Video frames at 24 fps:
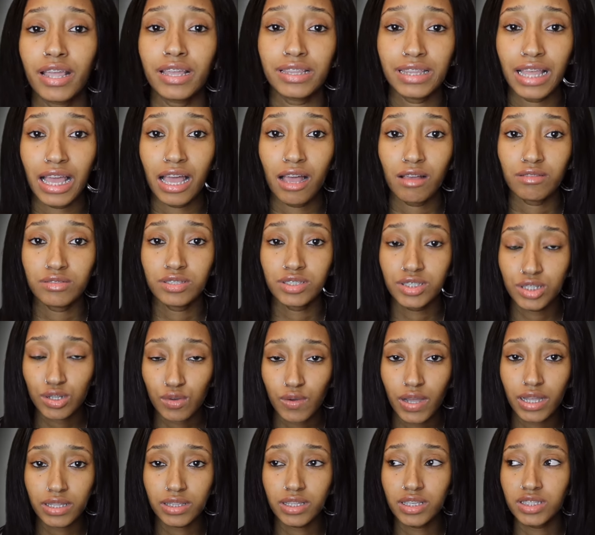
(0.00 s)
at the house
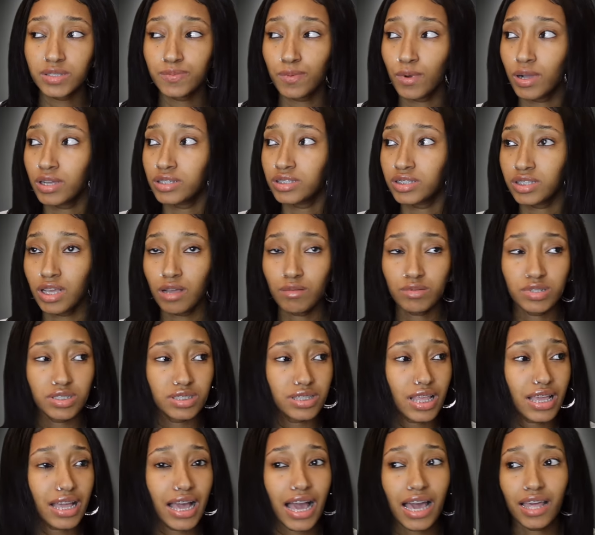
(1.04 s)
too at this point. So I'm
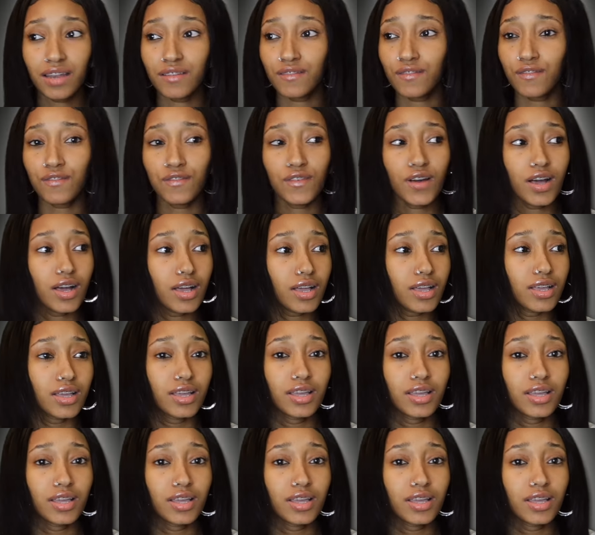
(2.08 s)
just like, how the fuck?